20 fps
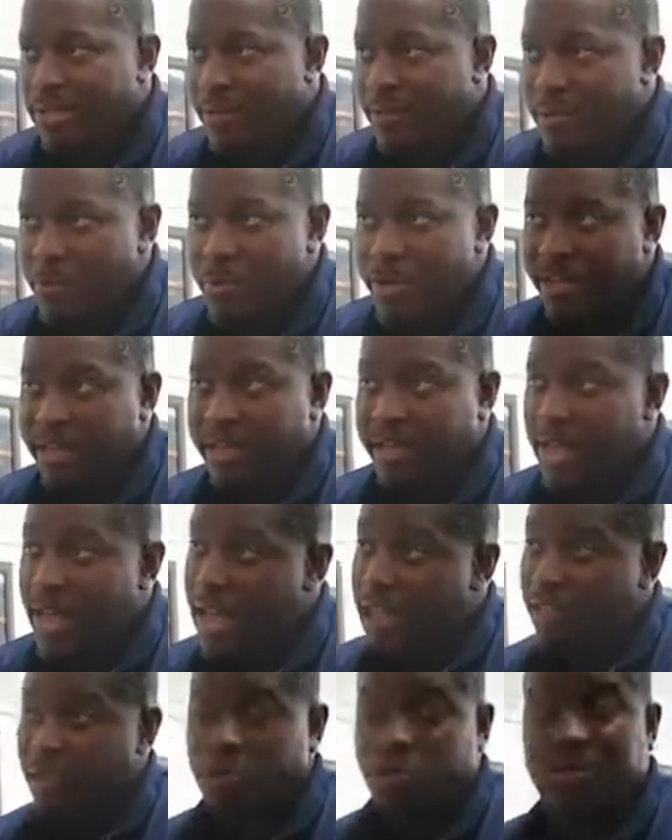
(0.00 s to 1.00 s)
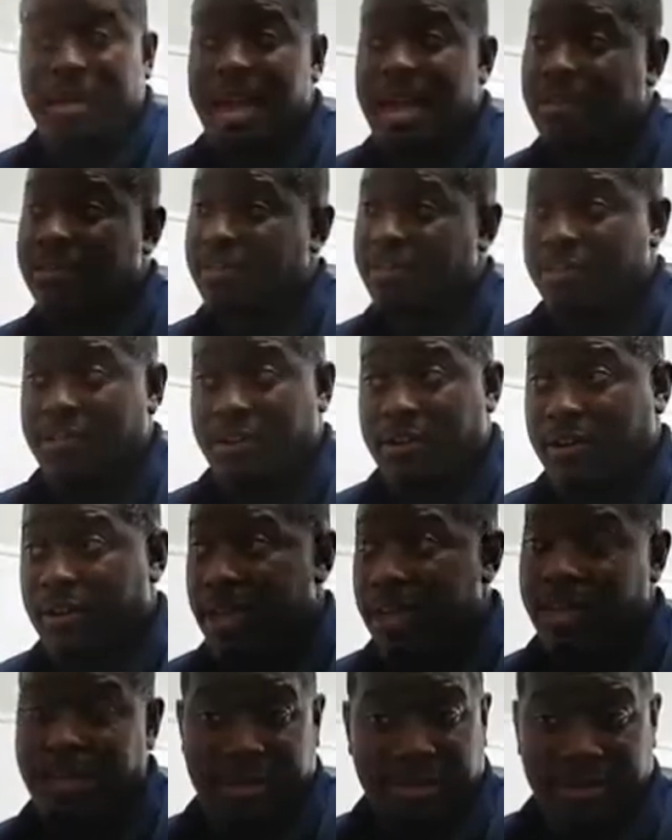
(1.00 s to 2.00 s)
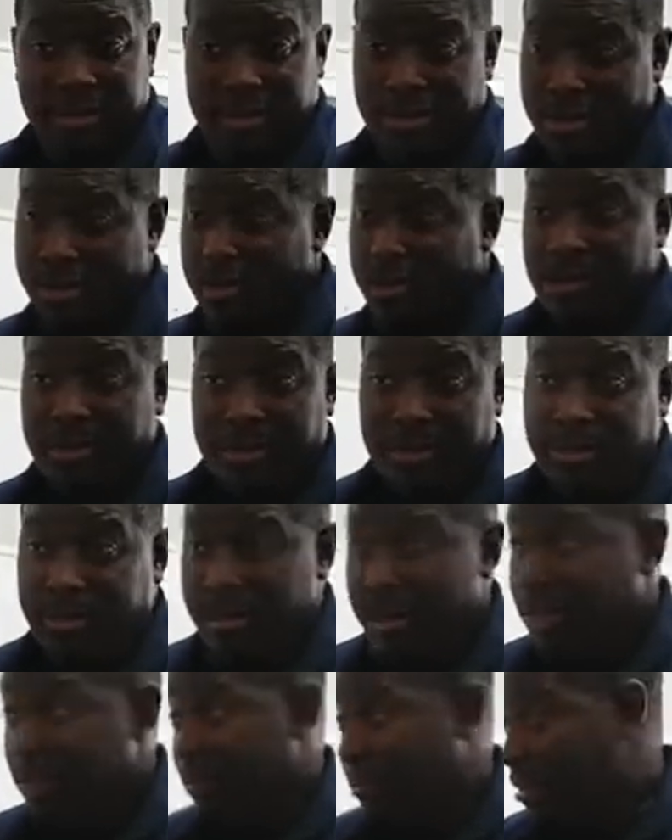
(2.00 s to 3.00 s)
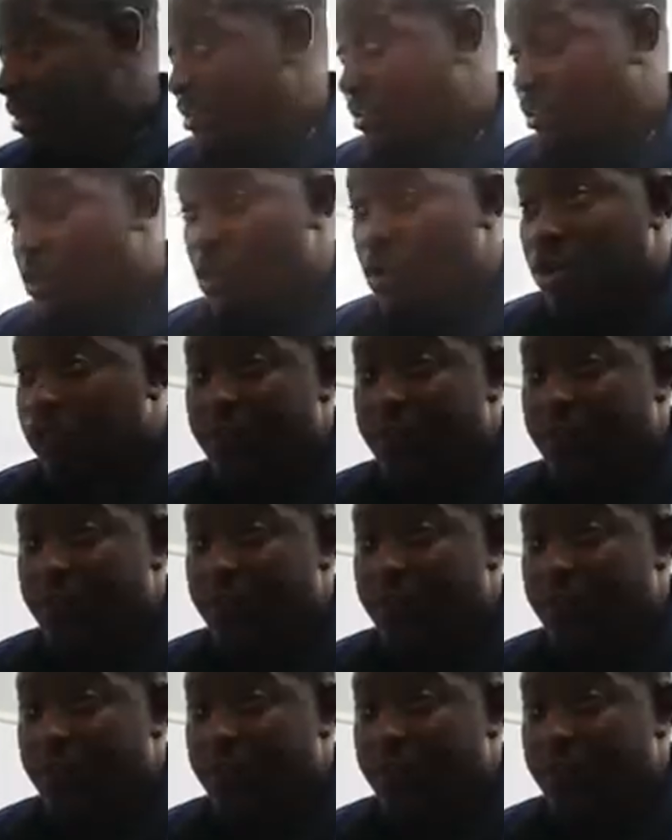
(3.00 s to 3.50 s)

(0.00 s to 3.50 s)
every week in cash, no taxes and all that. going